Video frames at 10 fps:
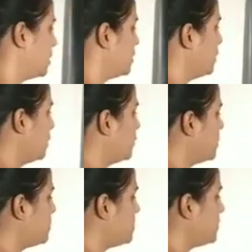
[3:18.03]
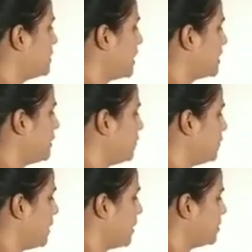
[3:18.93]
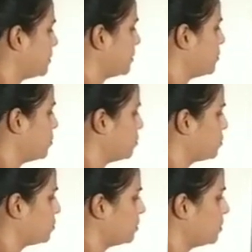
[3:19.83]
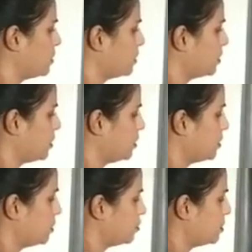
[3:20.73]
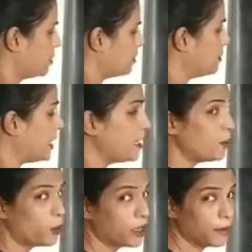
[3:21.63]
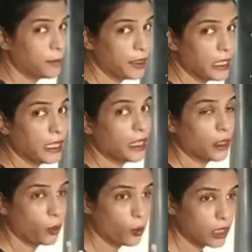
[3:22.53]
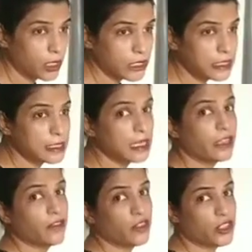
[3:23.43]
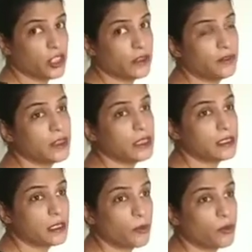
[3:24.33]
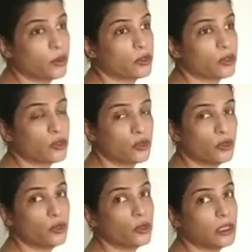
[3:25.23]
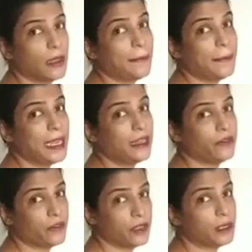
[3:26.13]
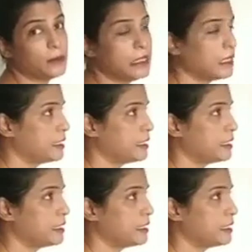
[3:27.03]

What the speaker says: The verbs which give support to the word, to the main verb. The words which give support to the main verb in the